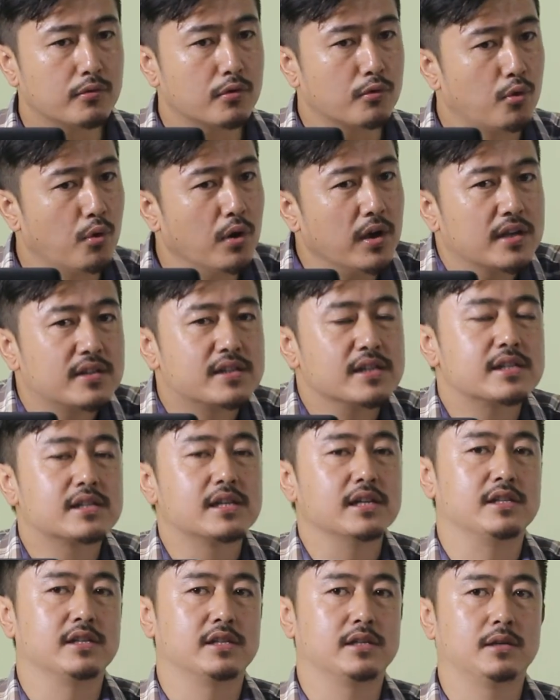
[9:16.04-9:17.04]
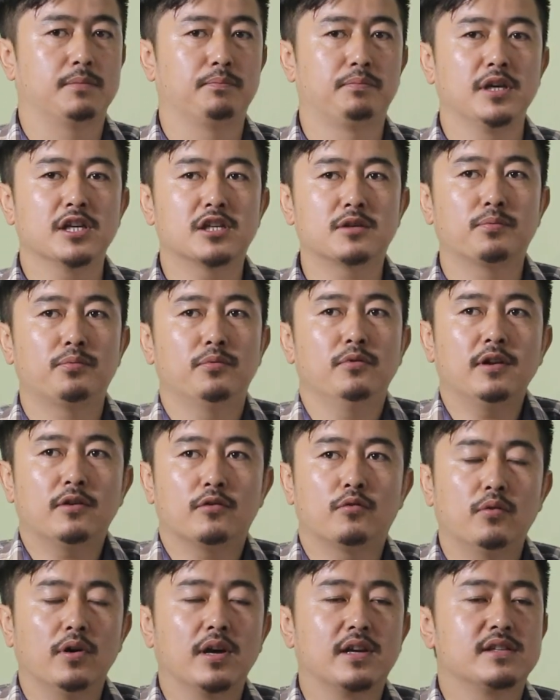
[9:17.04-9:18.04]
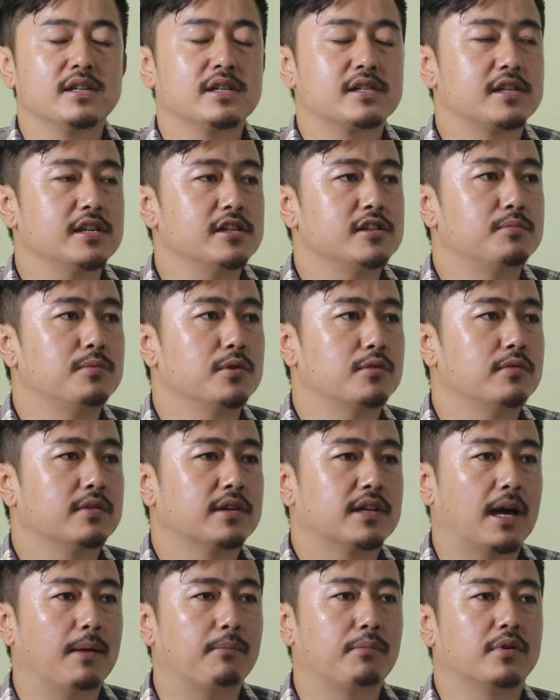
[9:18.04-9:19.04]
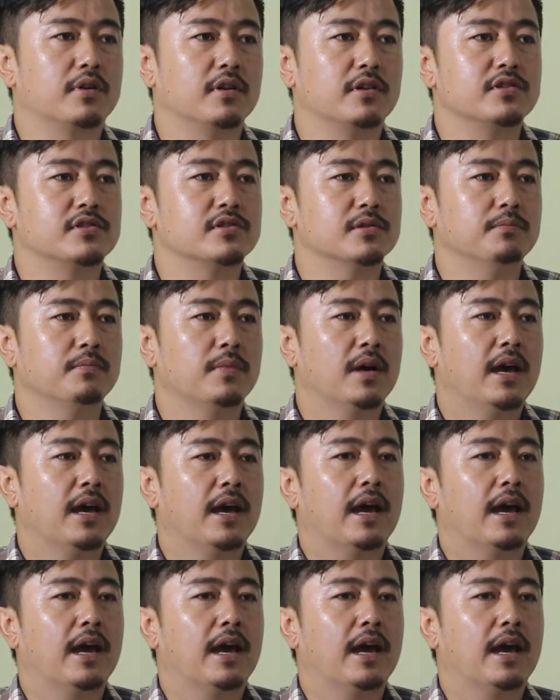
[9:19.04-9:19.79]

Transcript: coexistence, peaceful coexistence between capitalism